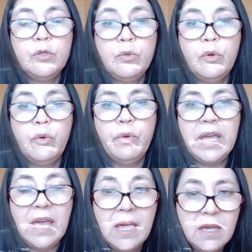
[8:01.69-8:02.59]
to
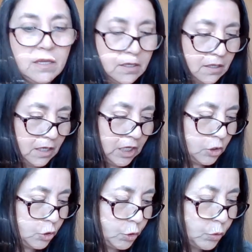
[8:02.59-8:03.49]
create
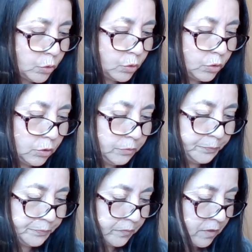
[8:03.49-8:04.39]
a tool
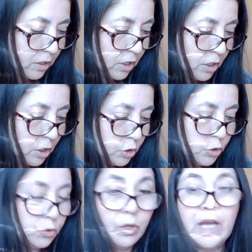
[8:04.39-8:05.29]

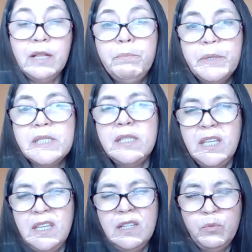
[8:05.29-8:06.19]
to help us
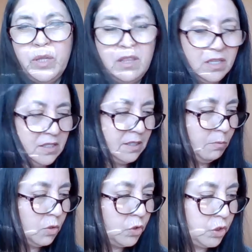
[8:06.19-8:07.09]
deal with these
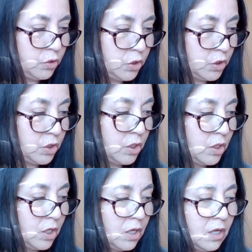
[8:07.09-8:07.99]
emotions.
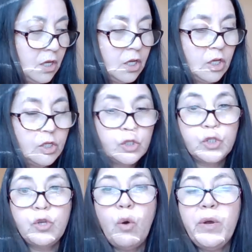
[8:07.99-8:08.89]

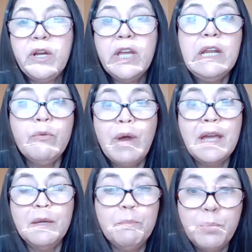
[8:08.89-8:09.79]
So we're going to
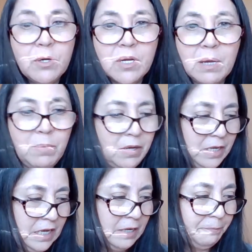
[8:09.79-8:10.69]
write a book
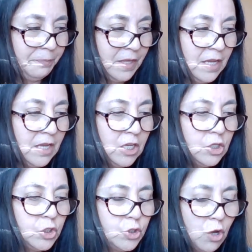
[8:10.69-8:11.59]
about it.
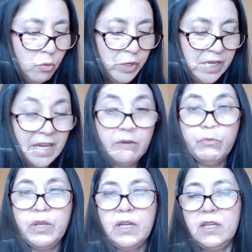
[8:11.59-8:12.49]
So we
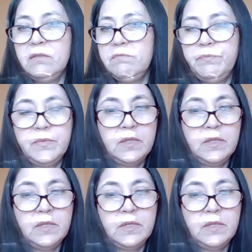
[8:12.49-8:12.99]
can read it